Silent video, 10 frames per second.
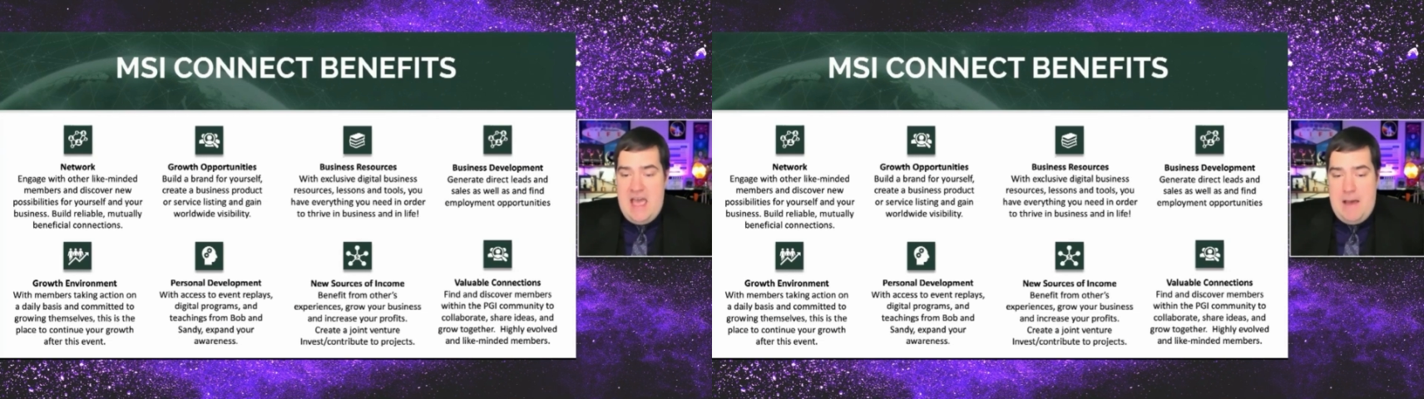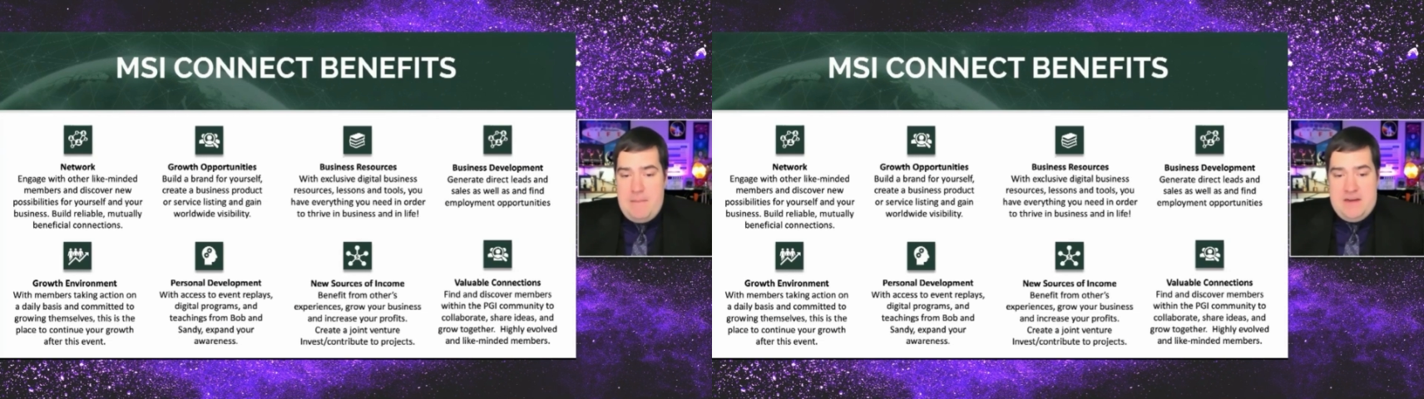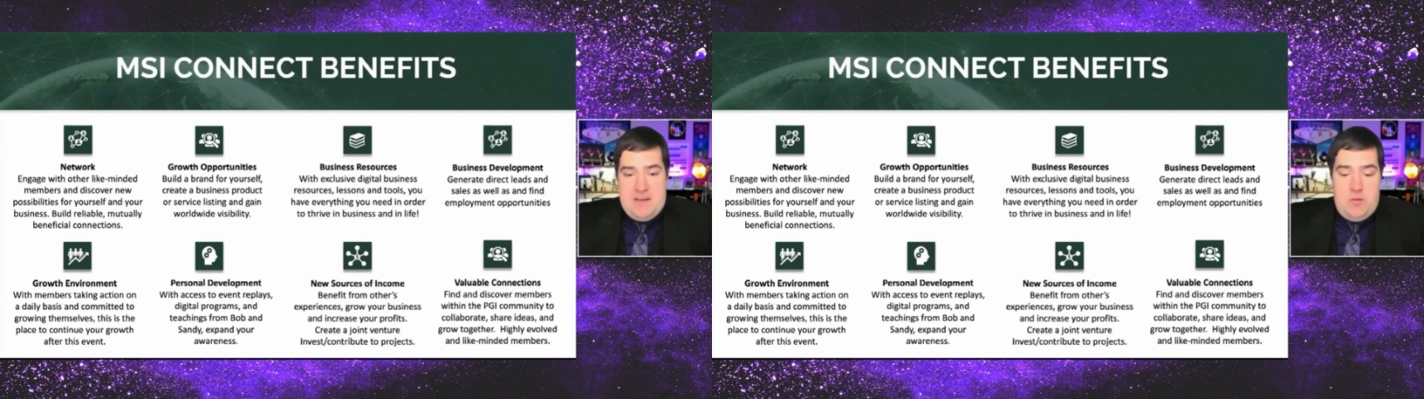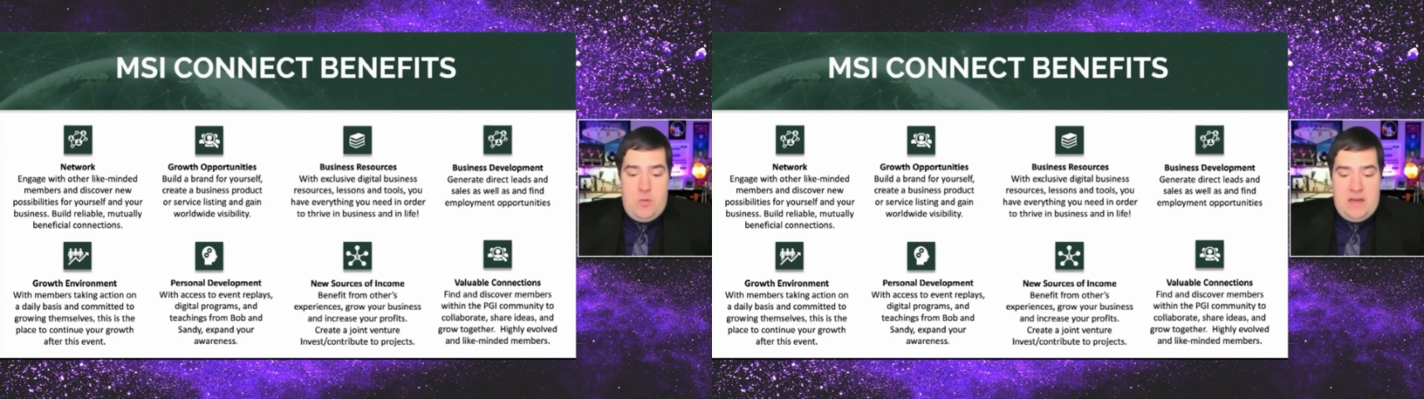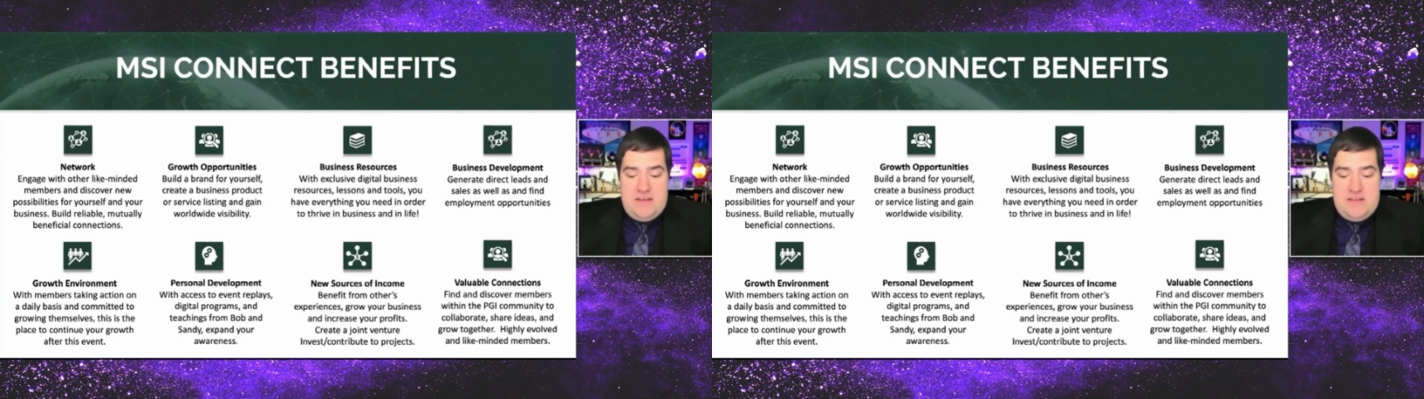And you
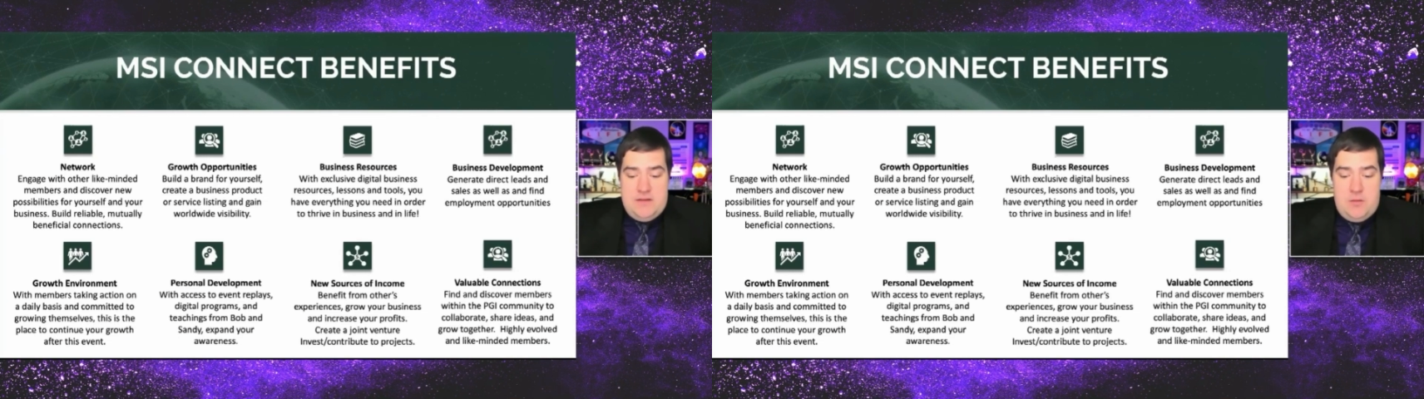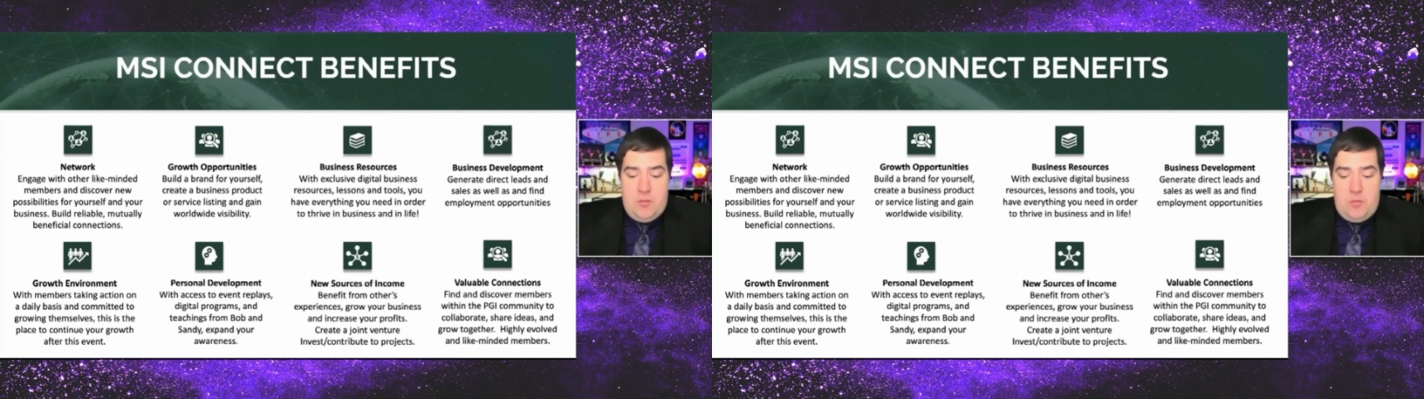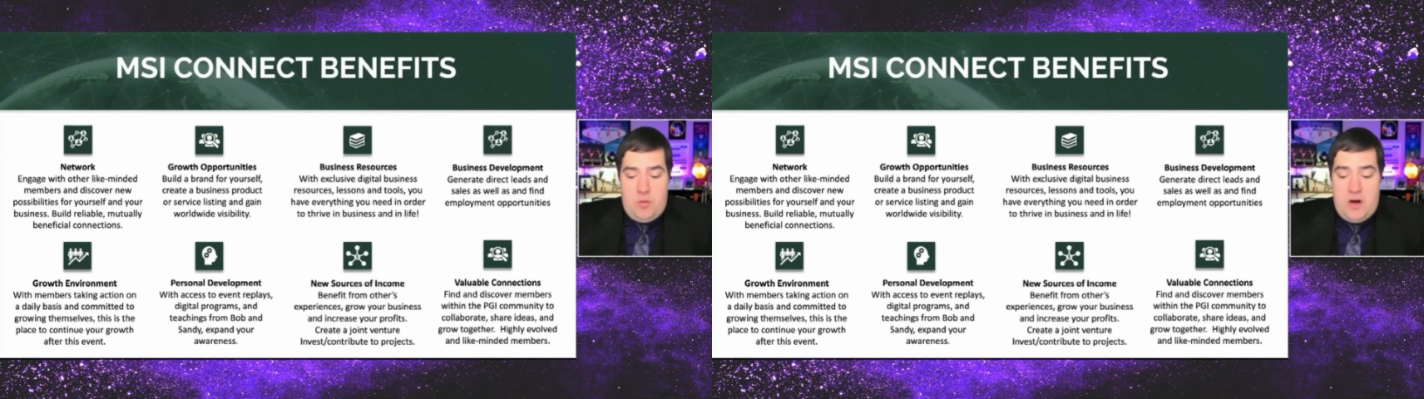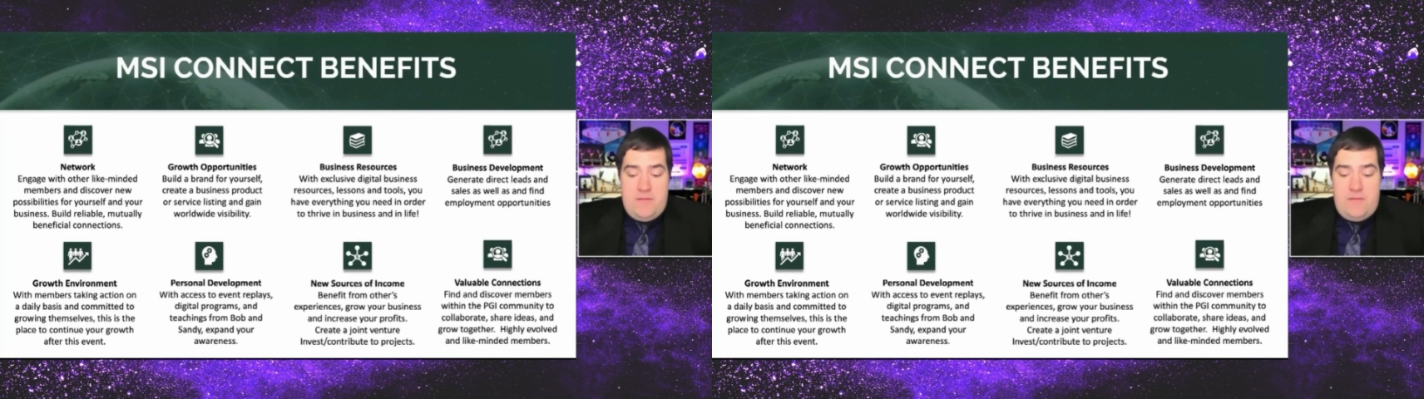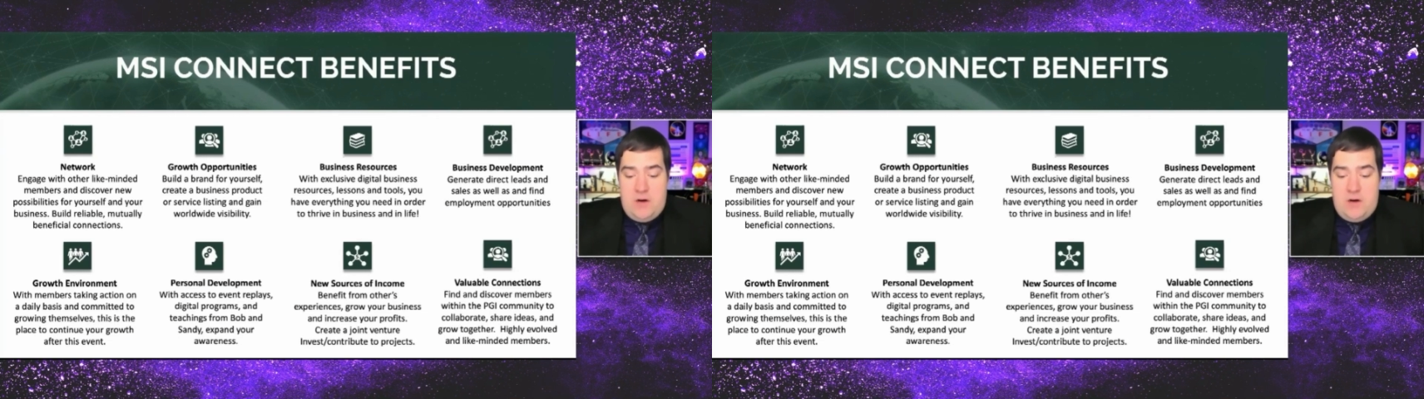want to work for